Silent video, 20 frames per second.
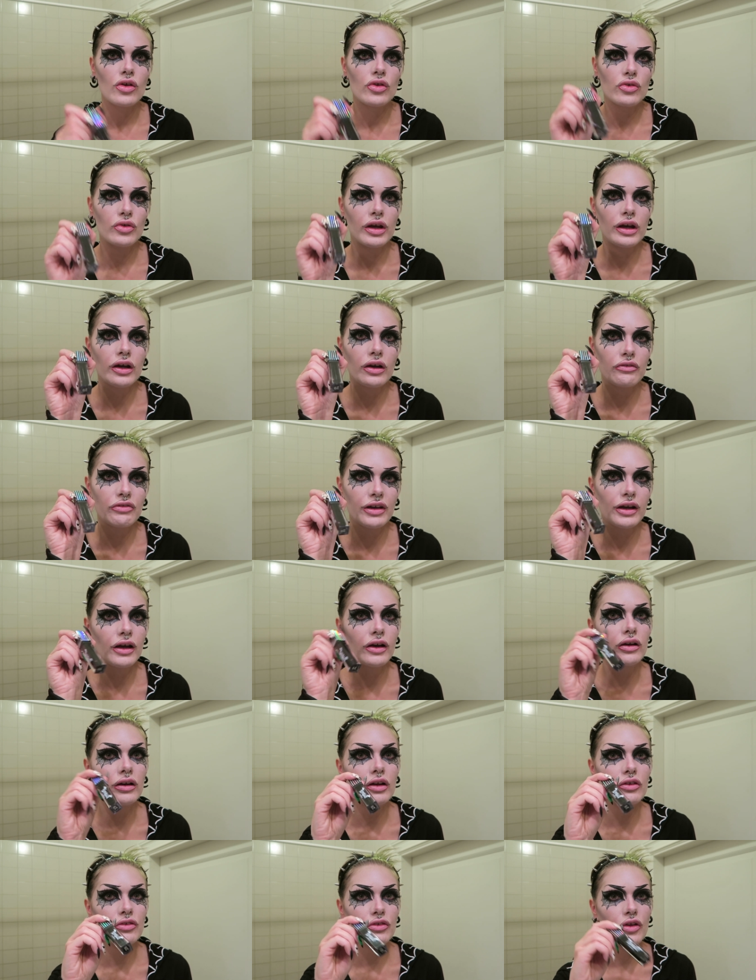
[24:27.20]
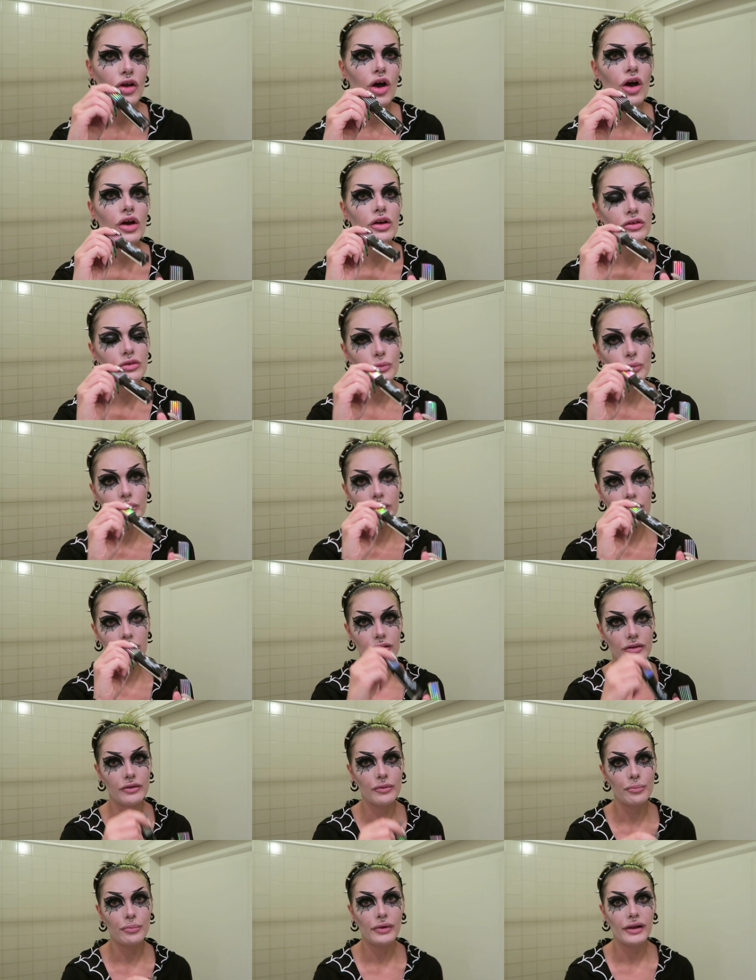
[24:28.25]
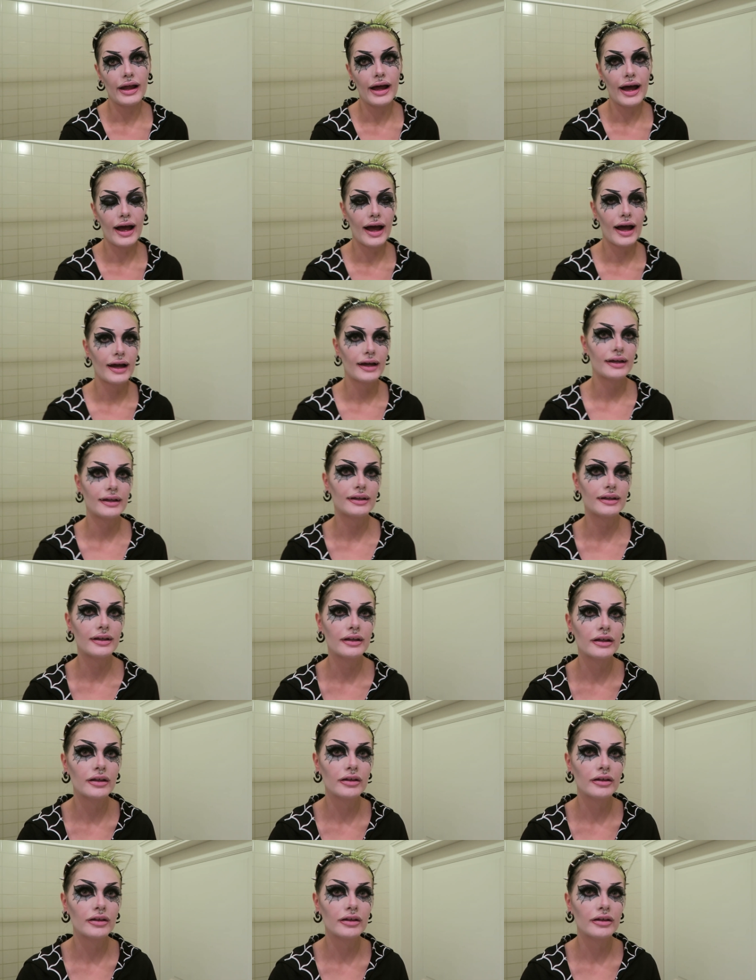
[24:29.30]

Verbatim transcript: So I think I'm gonna start with the black.